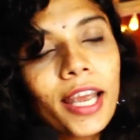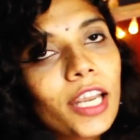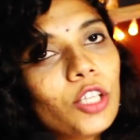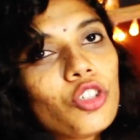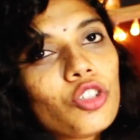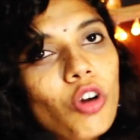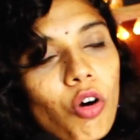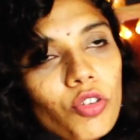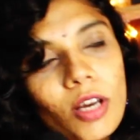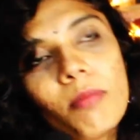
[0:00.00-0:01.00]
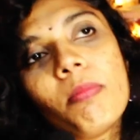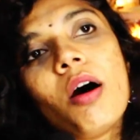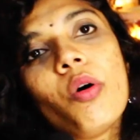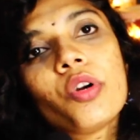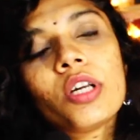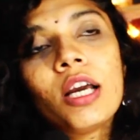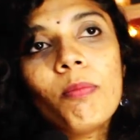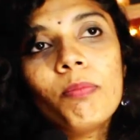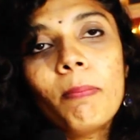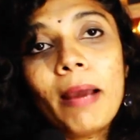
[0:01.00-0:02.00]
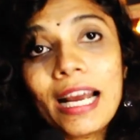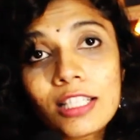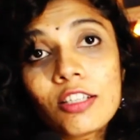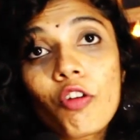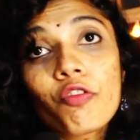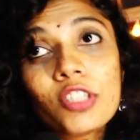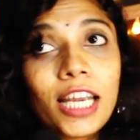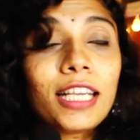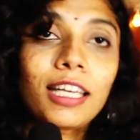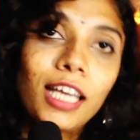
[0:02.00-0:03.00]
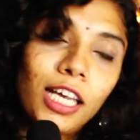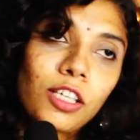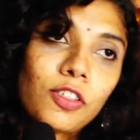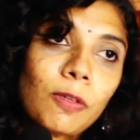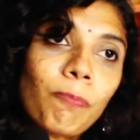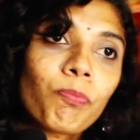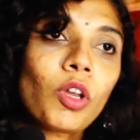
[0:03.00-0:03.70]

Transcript: it talks about the Battle of 10 Kings,